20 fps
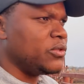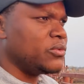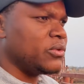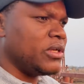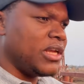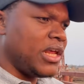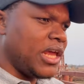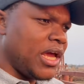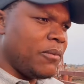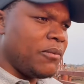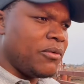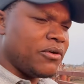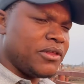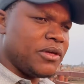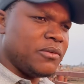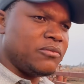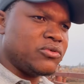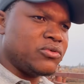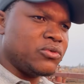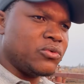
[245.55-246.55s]
It will enable
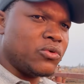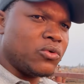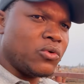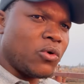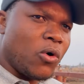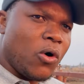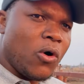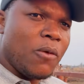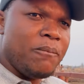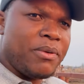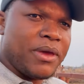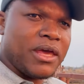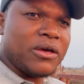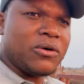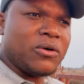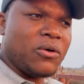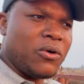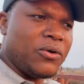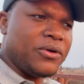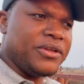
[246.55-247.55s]
them to go back
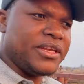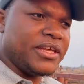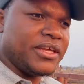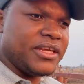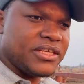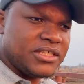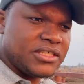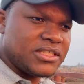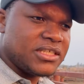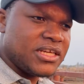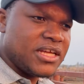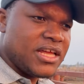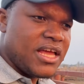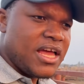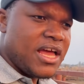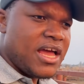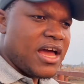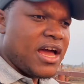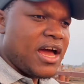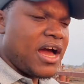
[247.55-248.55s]
on heat
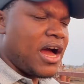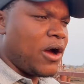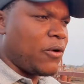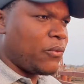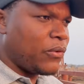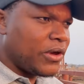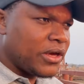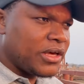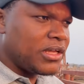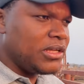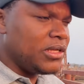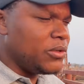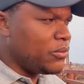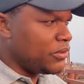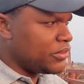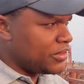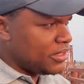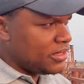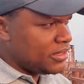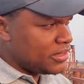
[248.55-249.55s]
quickly
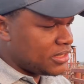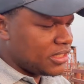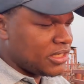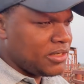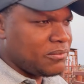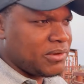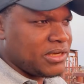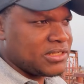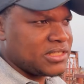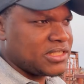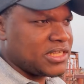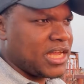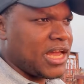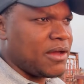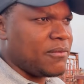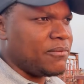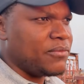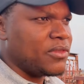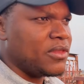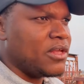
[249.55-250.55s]
within 3 months
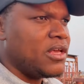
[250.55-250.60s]
time.